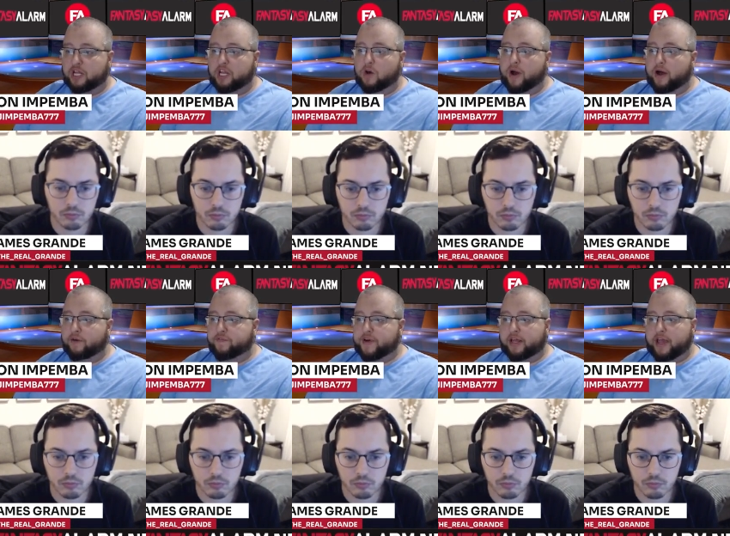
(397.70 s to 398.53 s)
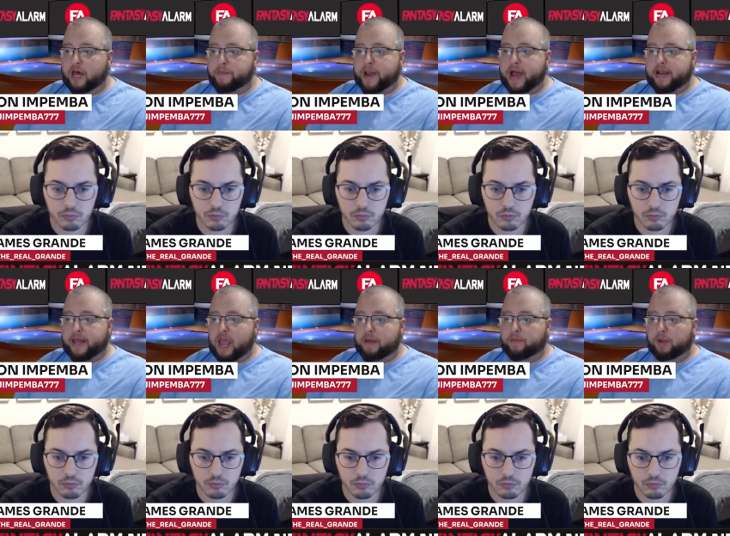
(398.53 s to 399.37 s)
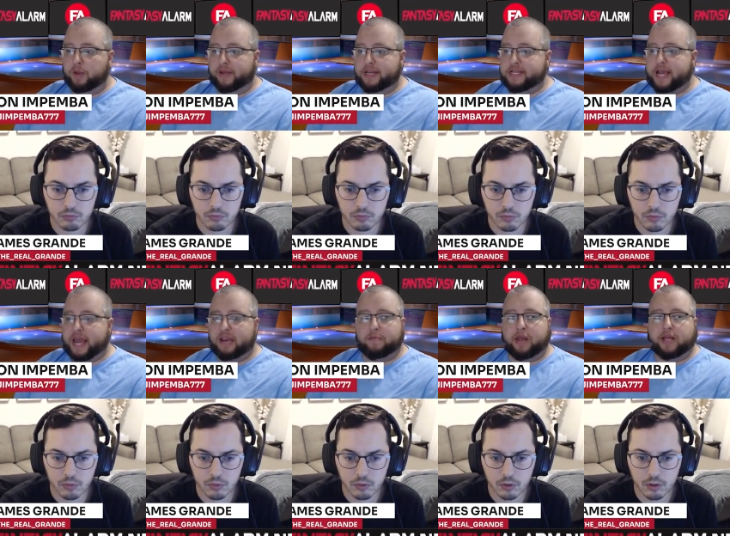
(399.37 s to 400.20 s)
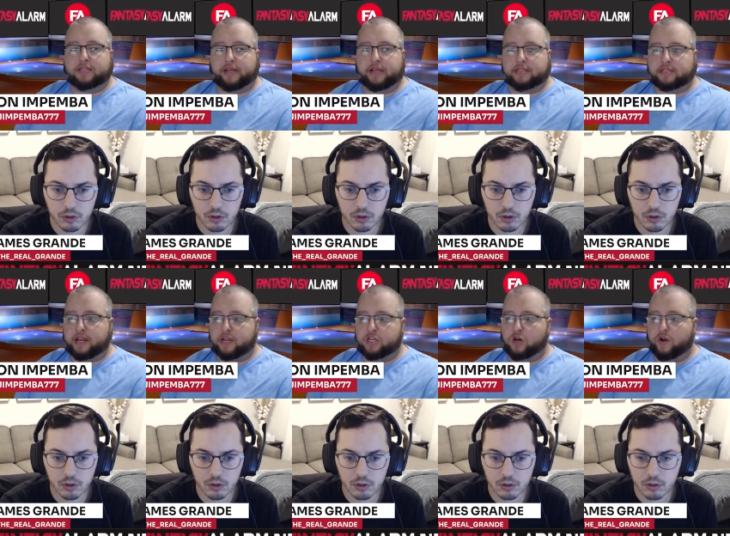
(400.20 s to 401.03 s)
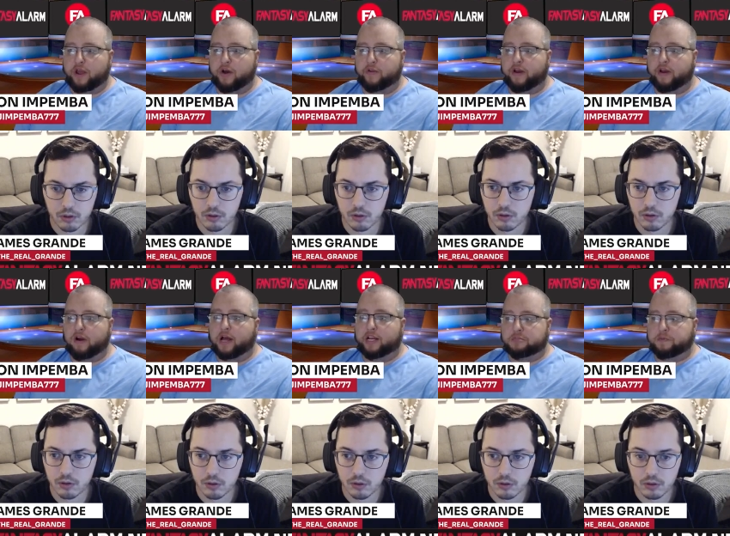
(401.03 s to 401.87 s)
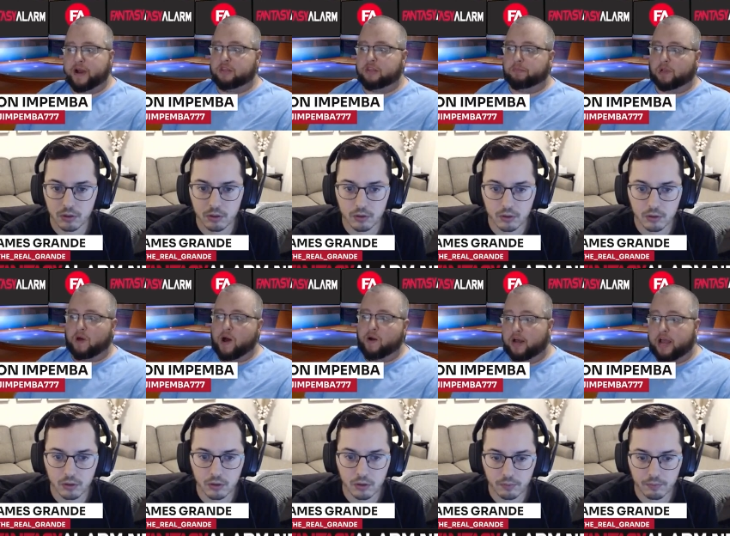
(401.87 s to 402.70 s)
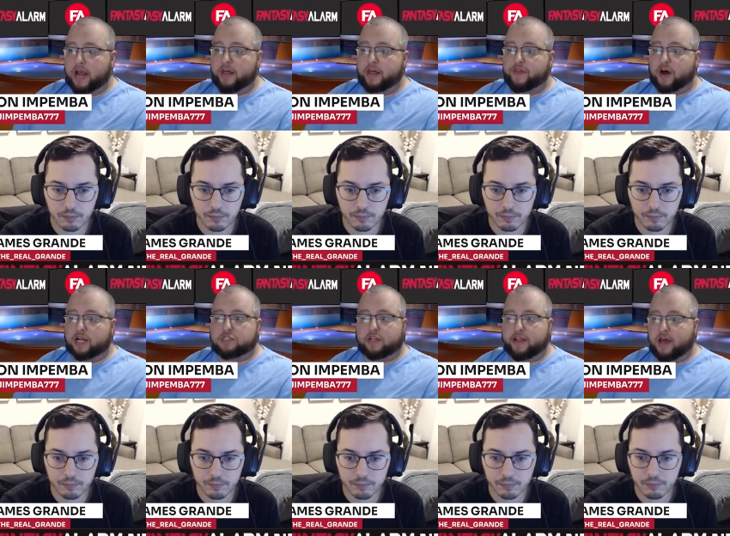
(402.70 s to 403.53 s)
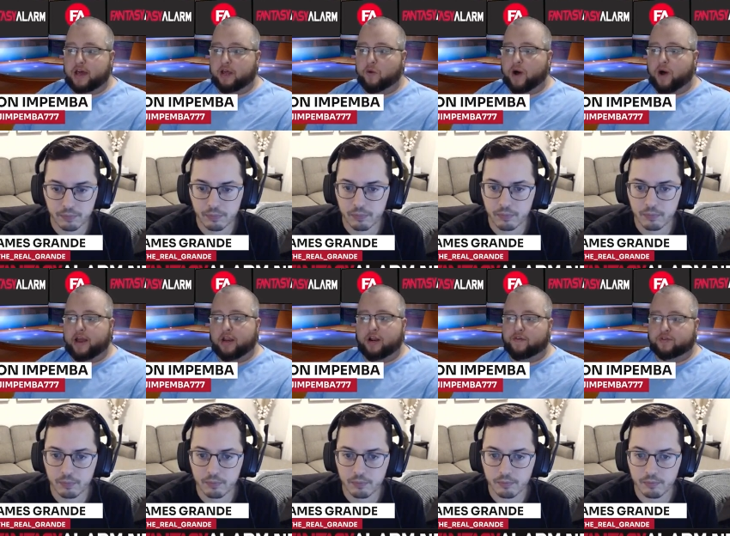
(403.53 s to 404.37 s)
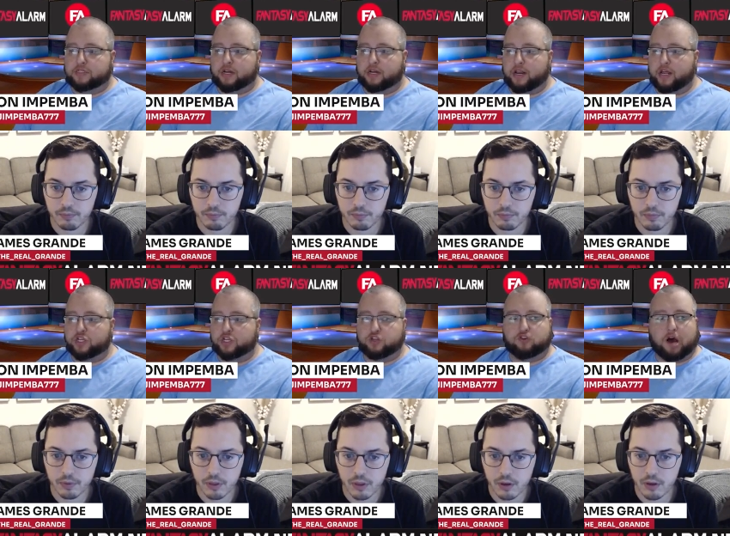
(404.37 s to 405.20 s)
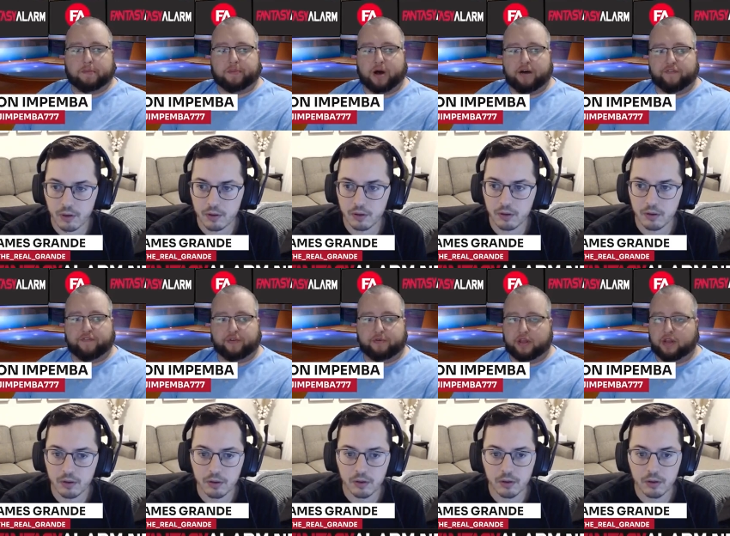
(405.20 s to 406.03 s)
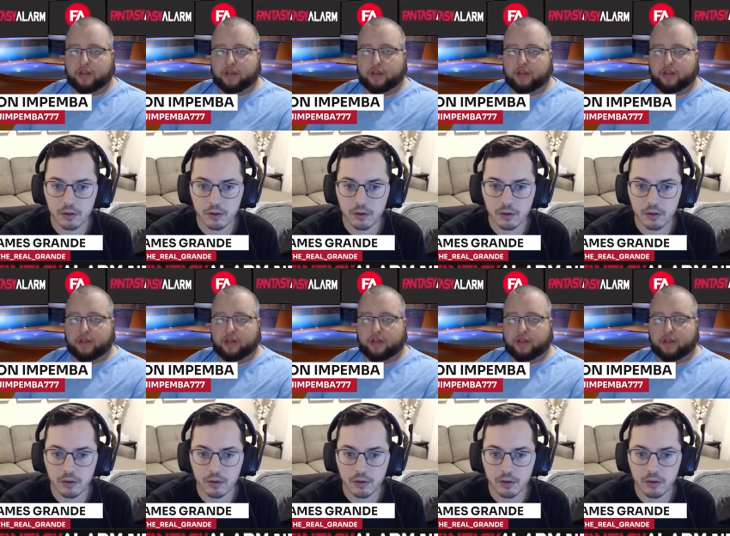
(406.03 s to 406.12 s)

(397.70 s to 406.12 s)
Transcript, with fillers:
Speaker 1: Nowell finally had a bad game. Only played 10 minutes against San Antonio there, despite the blowout. Any thoughts on that? Like, why did all of a sudden he just drop off? You know,